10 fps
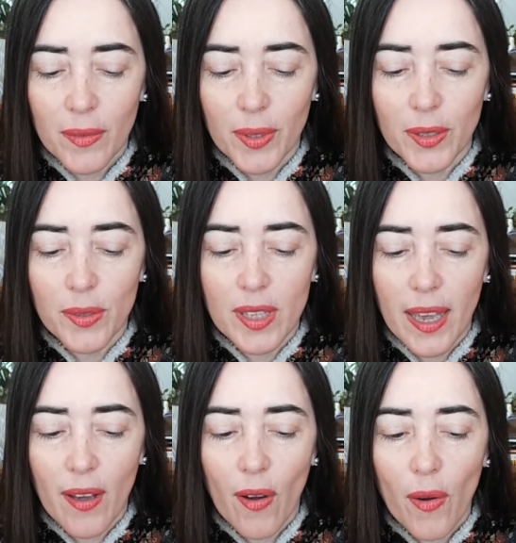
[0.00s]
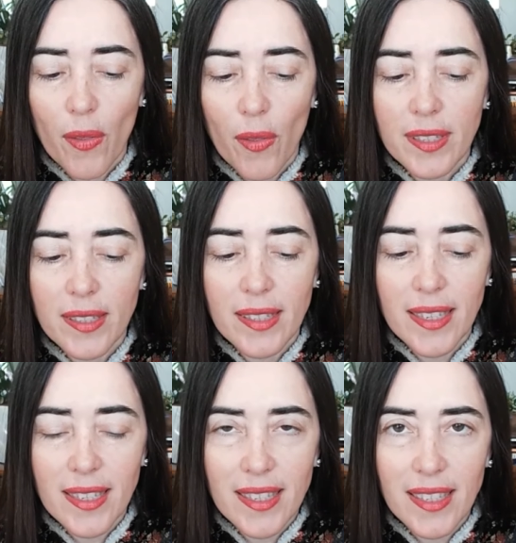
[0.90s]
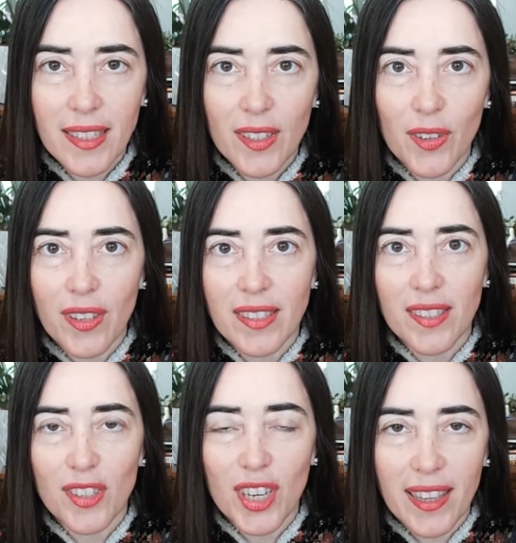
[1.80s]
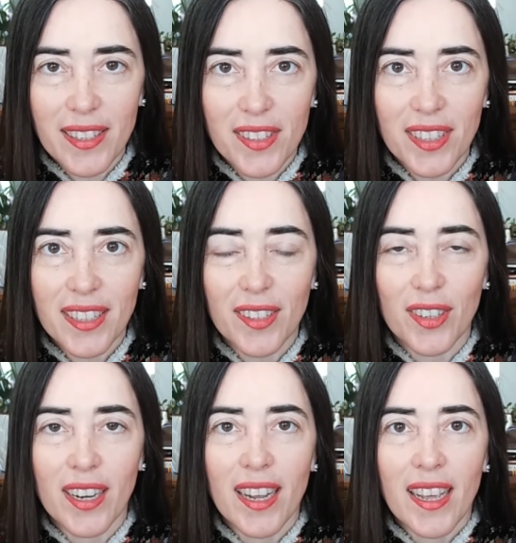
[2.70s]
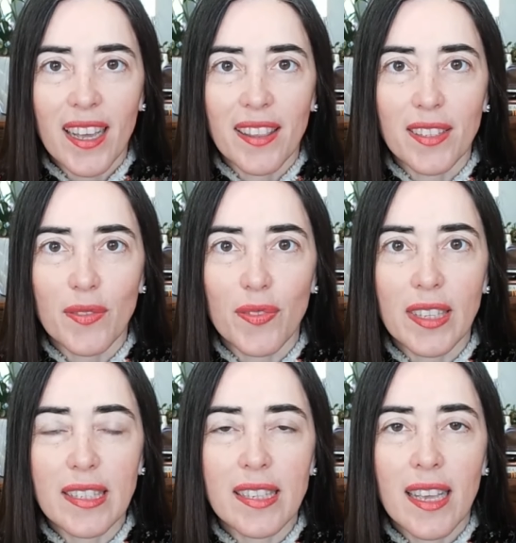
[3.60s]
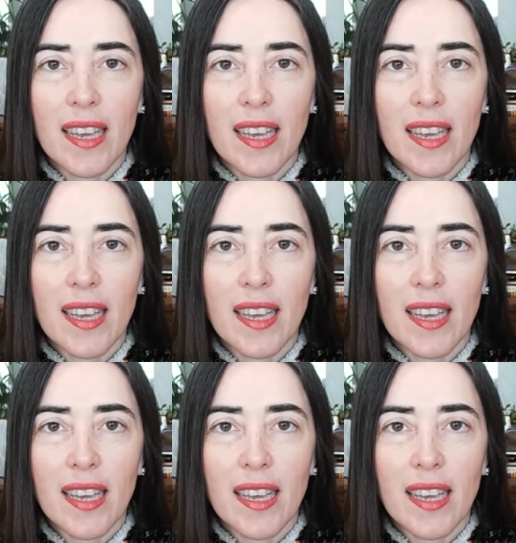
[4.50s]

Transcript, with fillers: when you say, oh, this is easy or this is challenging or this feels